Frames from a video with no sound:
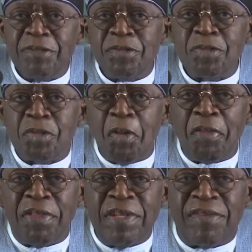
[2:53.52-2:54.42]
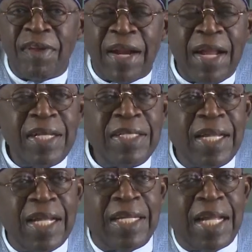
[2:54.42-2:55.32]
to turn things around,
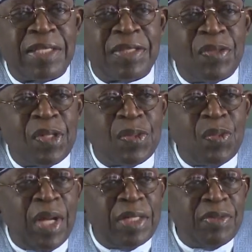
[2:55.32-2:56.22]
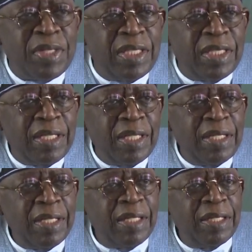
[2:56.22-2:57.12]
and that is what we are doing.
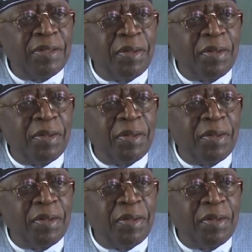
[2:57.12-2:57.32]
You